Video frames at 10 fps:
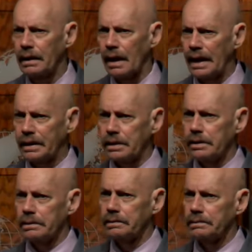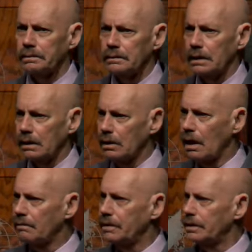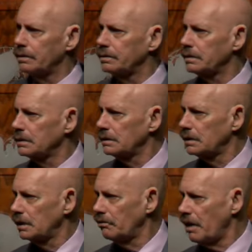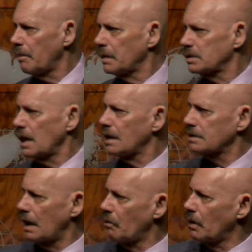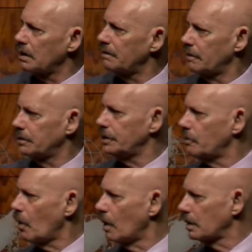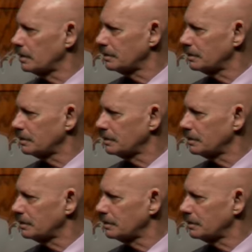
to like you and love you and recognize how wonderful you are.